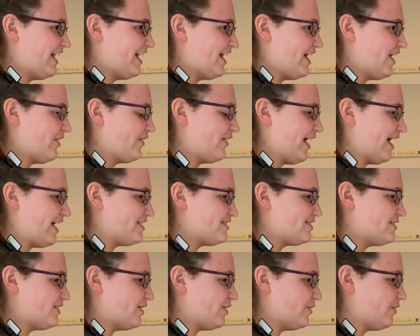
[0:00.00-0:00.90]
Okay,
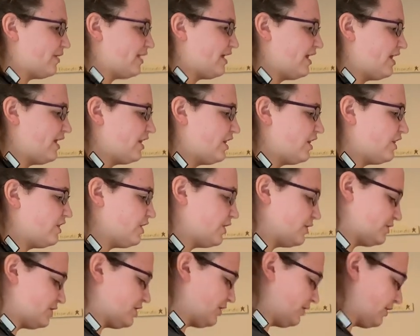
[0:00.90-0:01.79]
so
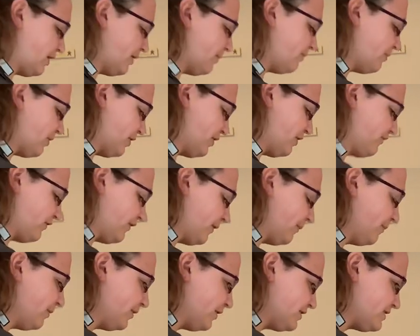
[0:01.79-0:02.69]
those are both of her
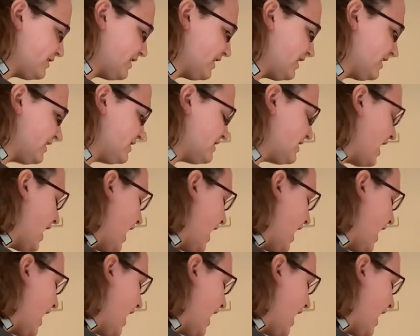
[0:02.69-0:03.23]
pulses.